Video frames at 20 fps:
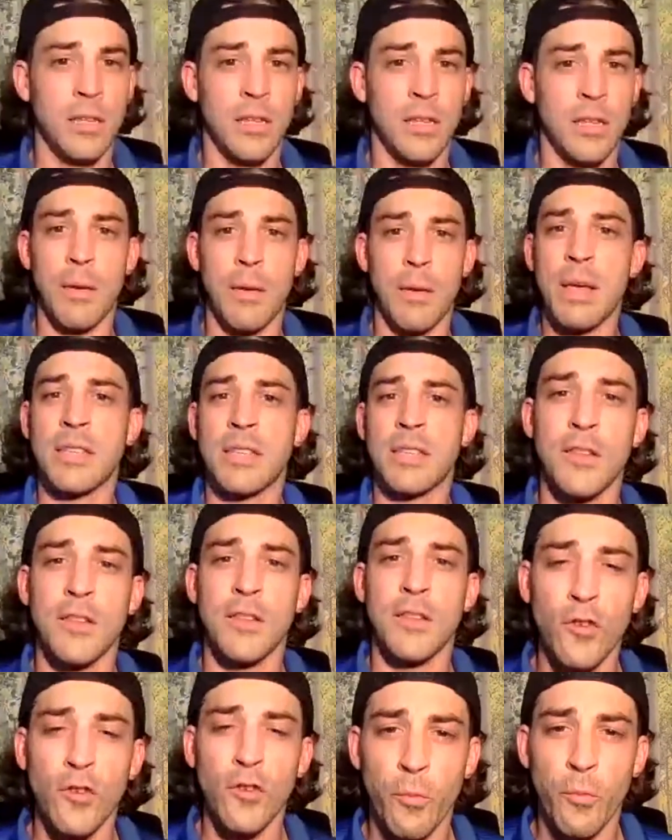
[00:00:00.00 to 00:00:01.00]
That makes us
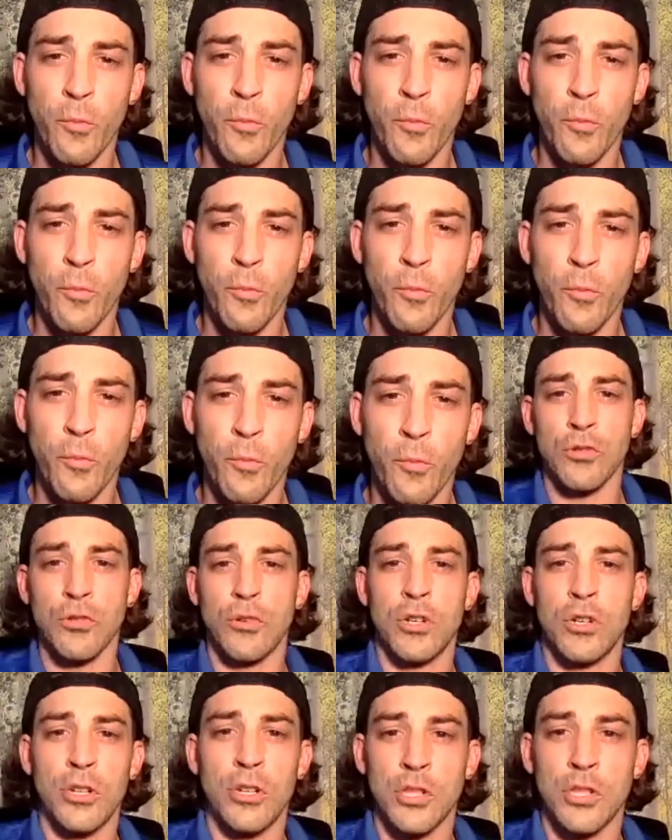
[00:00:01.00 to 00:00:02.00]
feel better about
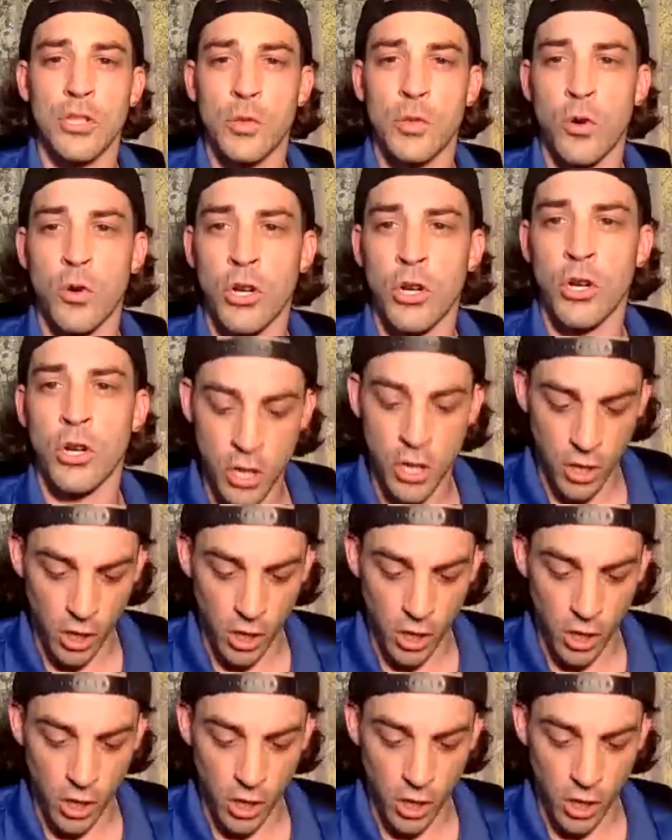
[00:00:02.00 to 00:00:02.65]
doing this work.